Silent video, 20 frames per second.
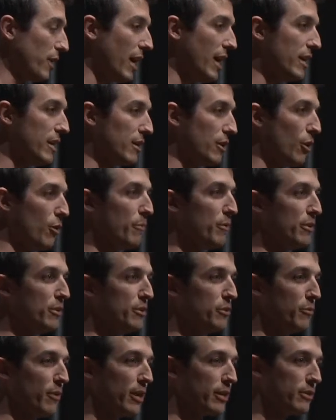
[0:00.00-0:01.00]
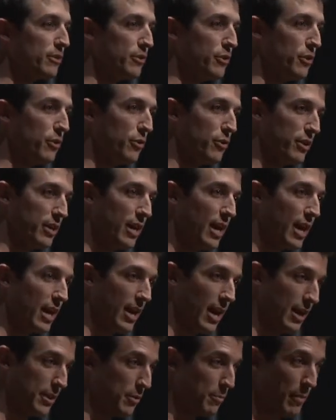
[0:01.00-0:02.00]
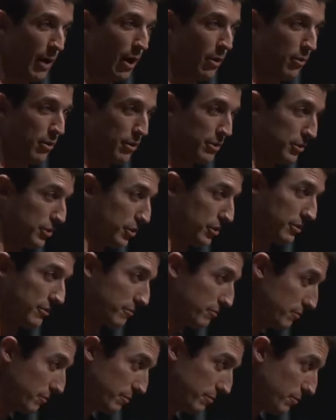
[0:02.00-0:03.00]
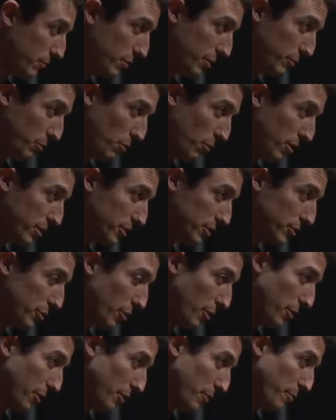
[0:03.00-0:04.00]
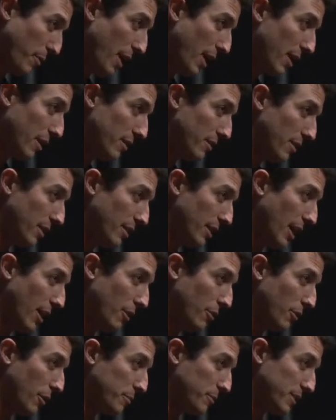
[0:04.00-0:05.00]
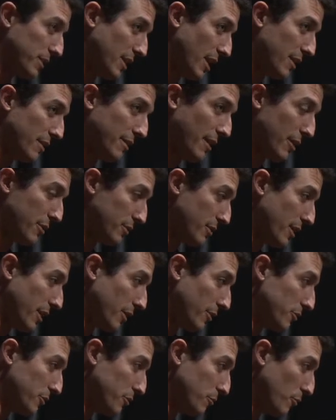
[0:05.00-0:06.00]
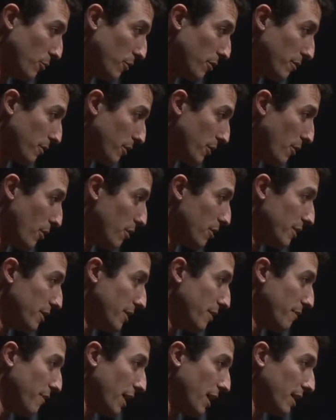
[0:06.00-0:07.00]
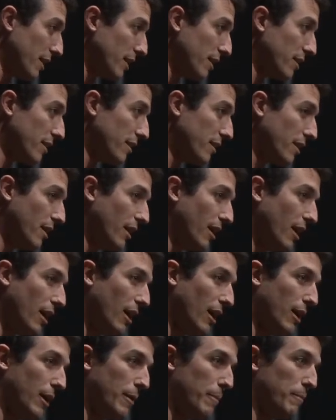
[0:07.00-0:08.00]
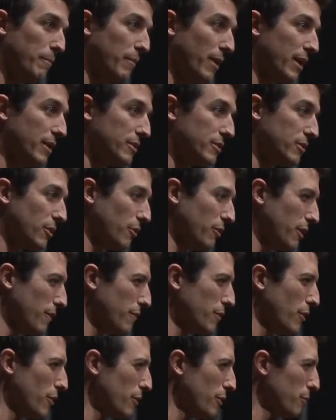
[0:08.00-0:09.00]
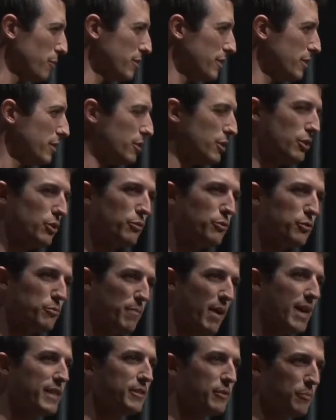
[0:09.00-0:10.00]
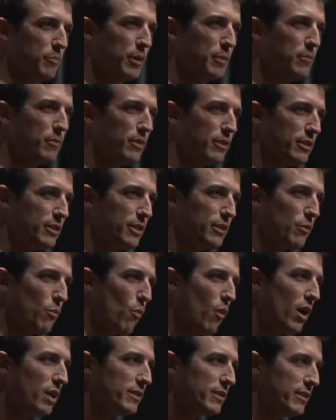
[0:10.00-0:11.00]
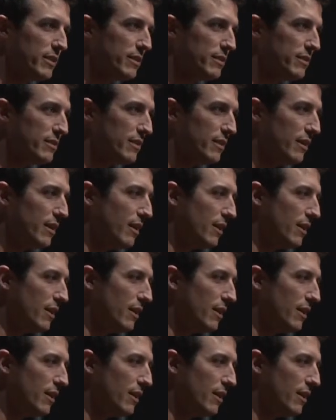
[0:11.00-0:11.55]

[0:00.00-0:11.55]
Katie Koba, the director of the ODA, had the power to just, with one stroke of the pen, allow up to 10,000 acres or more of canola in the valley. And so even though there was this huge mass of people that didn't want this,